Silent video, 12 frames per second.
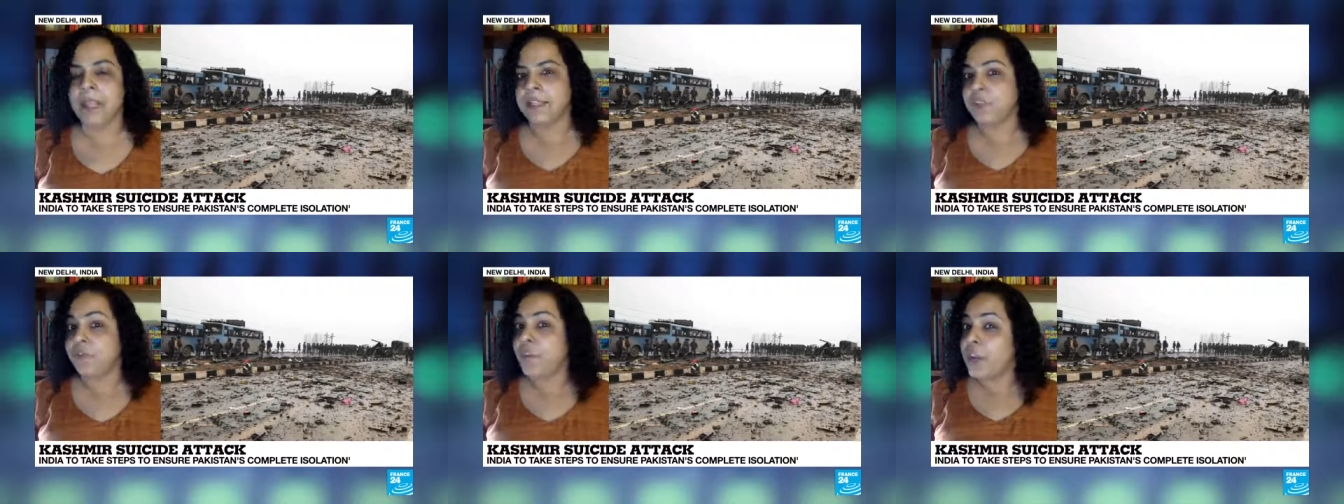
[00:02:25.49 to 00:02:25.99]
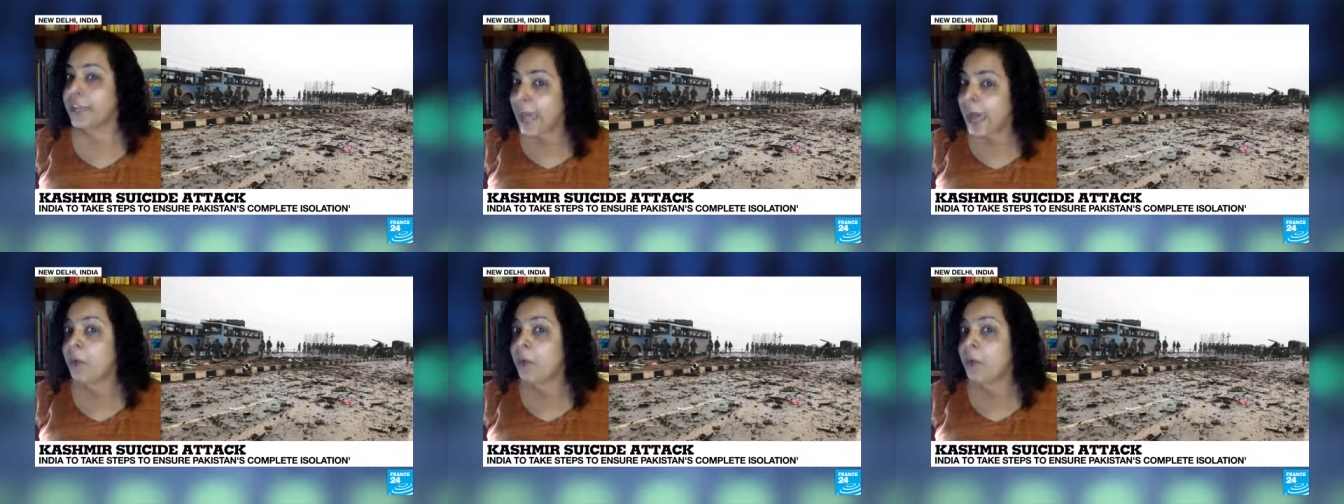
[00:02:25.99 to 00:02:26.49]
So for
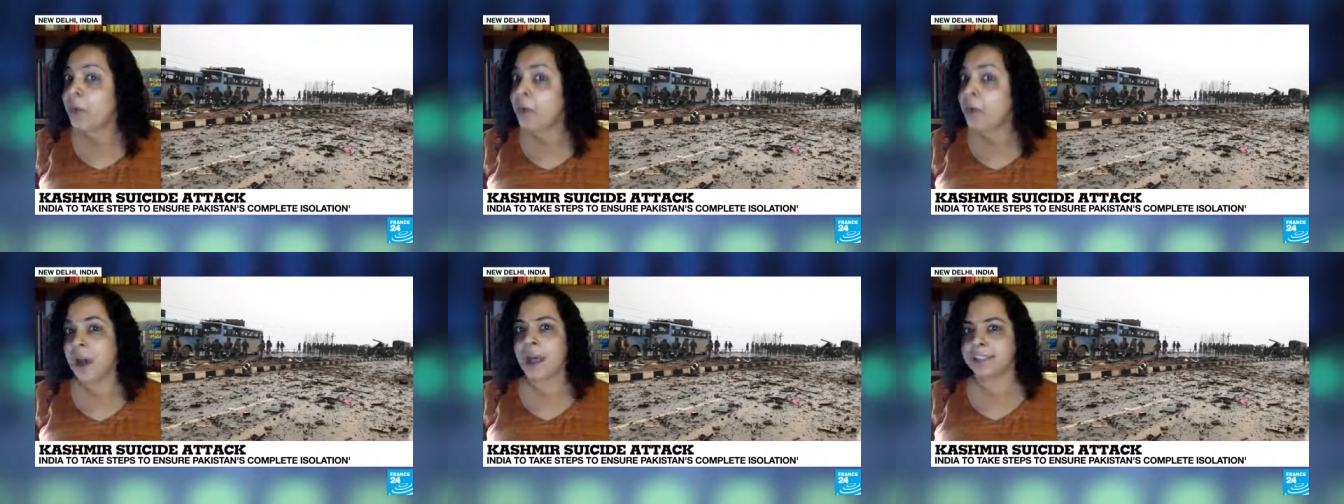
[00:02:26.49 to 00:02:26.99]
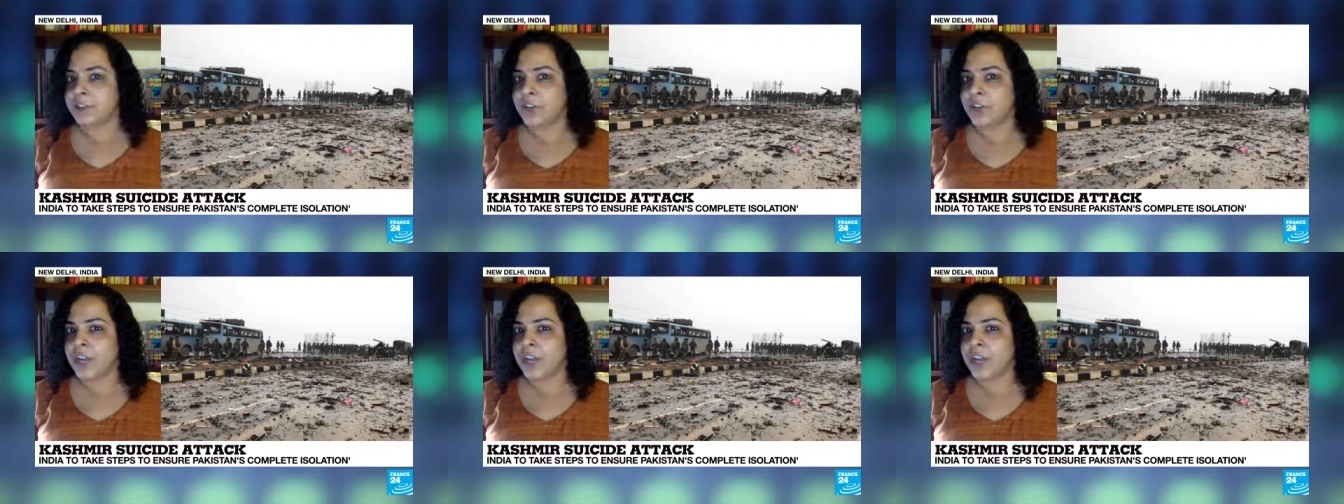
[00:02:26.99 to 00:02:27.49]
now, uh, Azhar
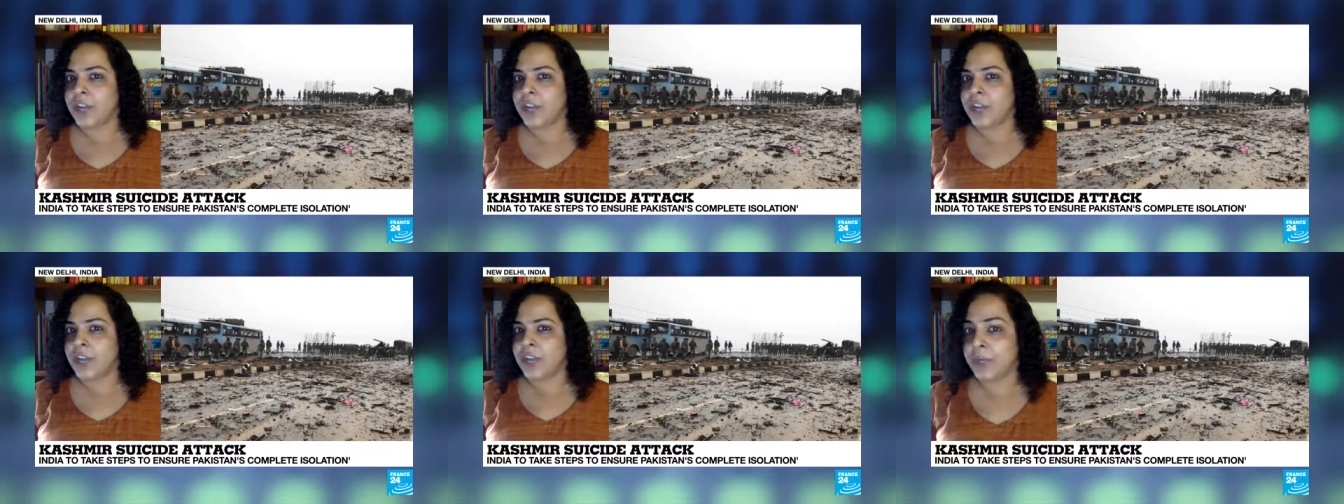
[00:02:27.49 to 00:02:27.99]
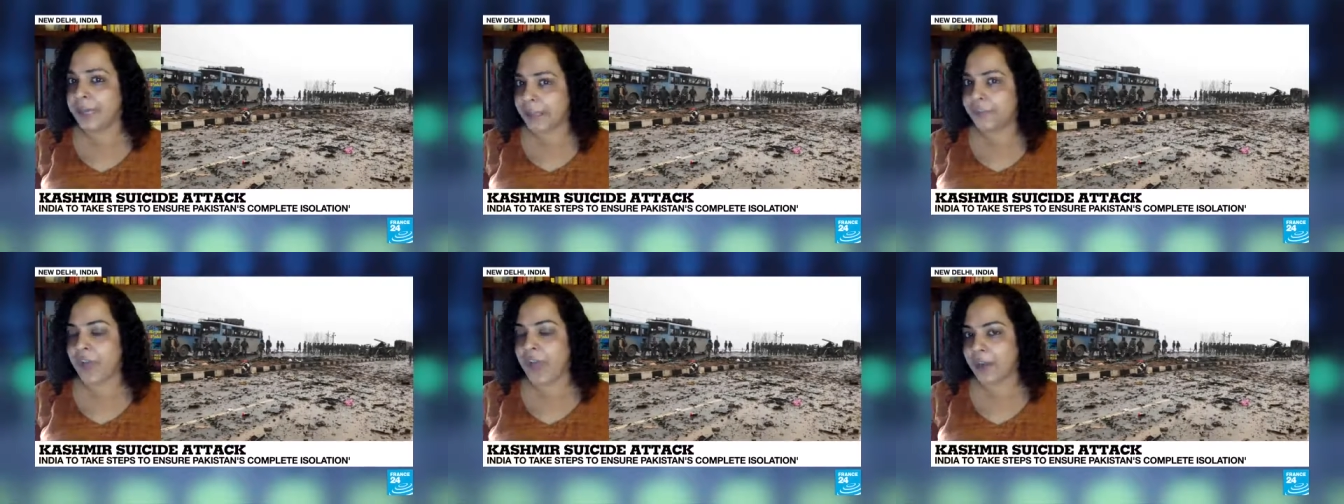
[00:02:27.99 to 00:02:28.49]
continues to
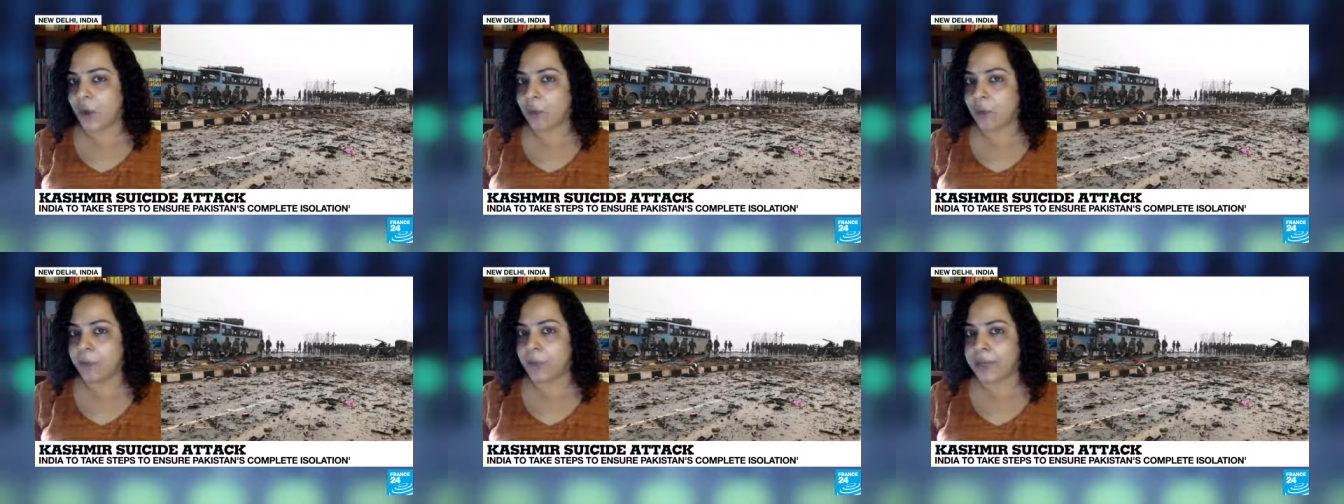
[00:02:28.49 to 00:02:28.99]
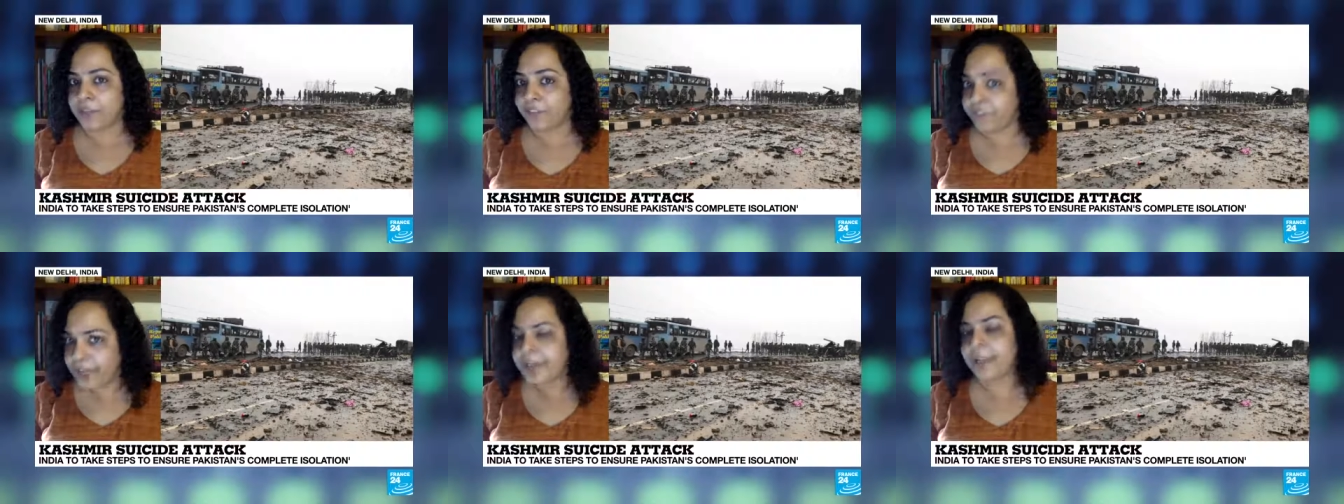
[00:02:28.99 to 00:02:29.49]
live and operate
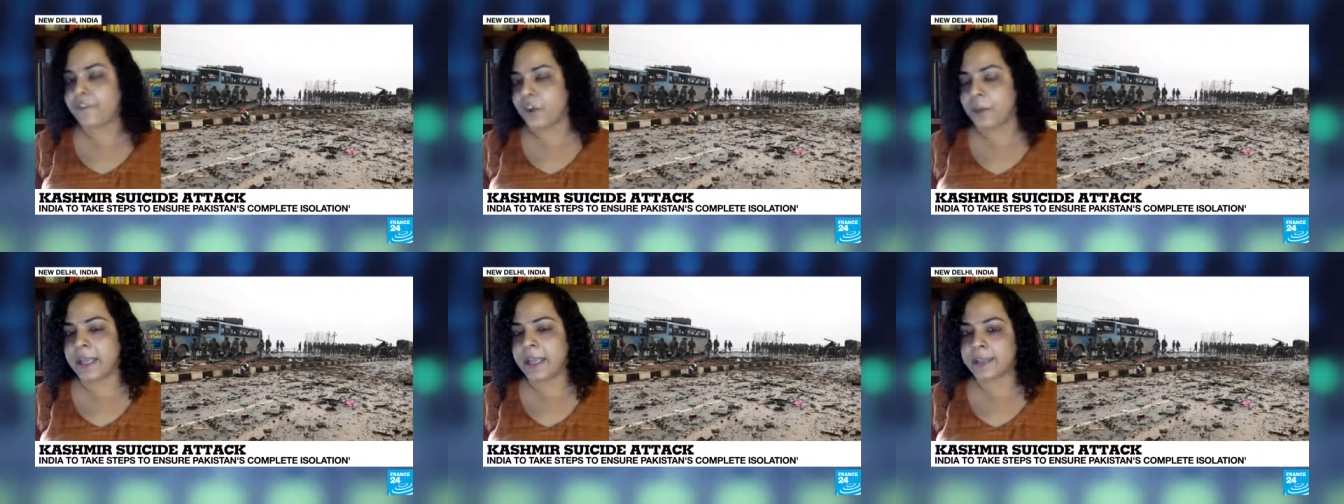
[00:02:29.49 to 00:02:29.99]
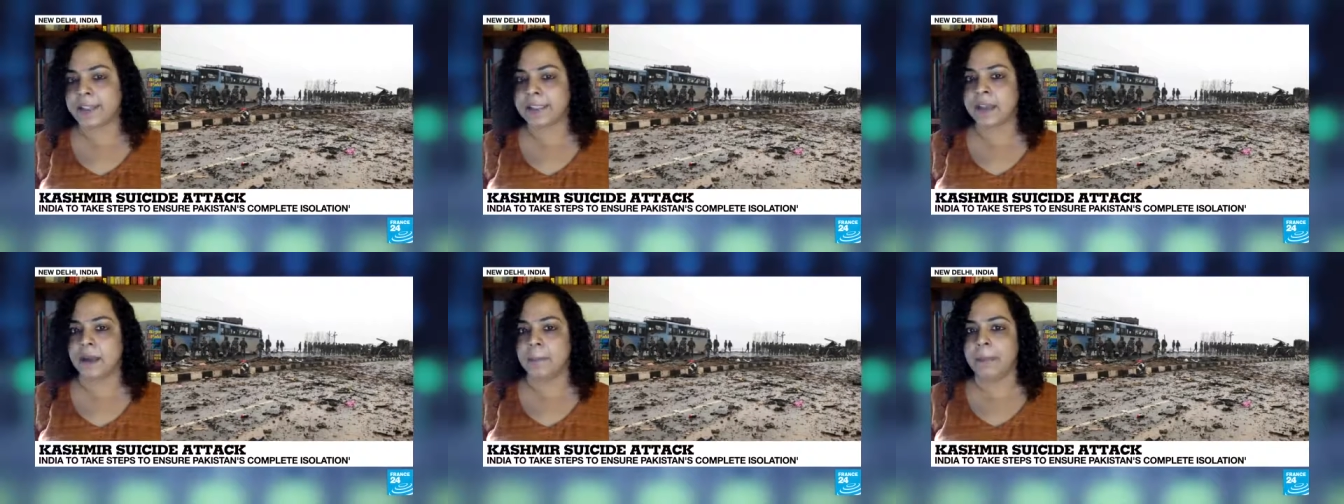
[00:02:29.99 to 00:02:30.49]
freely from
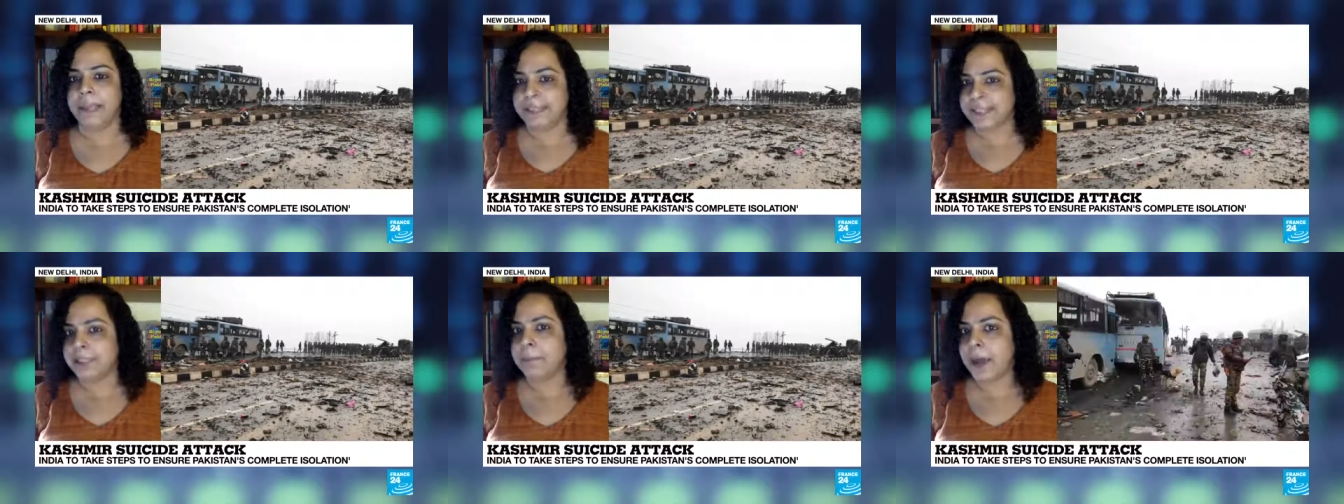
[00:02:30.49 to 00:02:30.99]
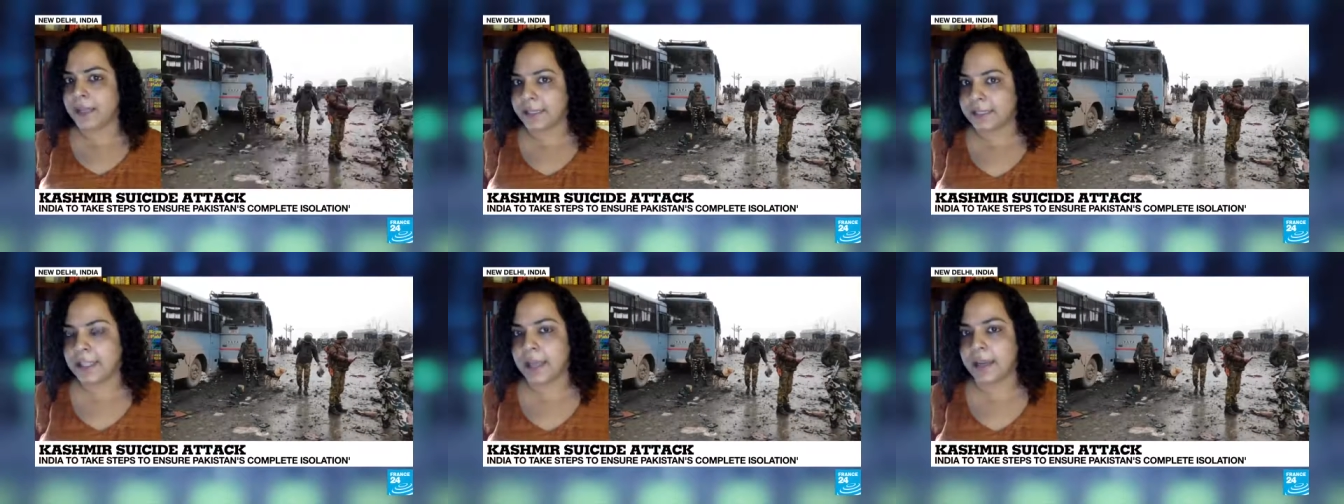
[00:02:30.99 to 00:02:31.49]
his uh, base in
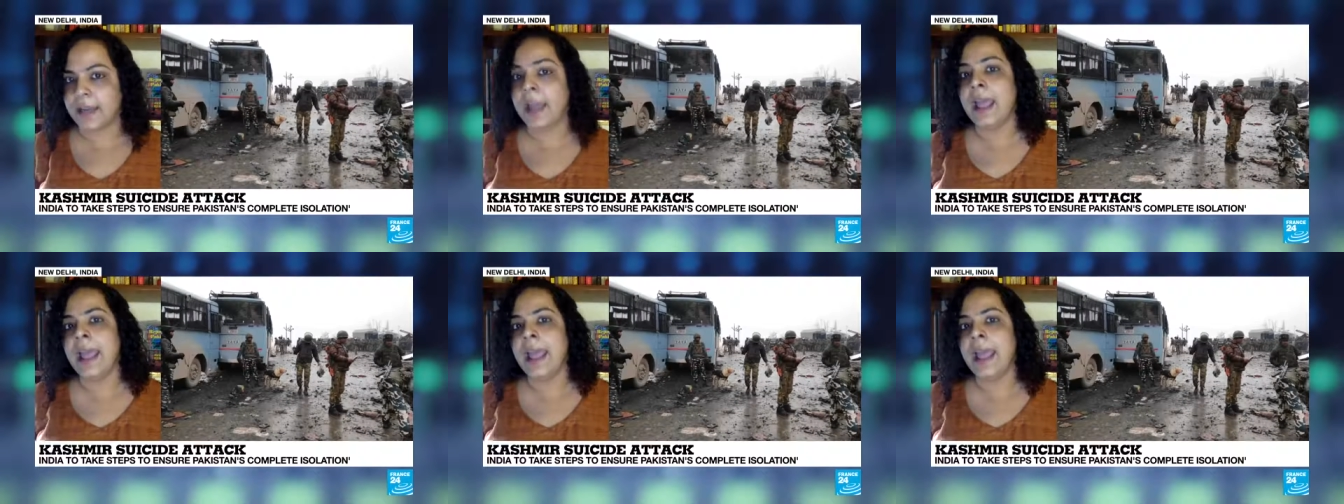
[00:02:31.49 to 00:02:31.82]
Pakistan.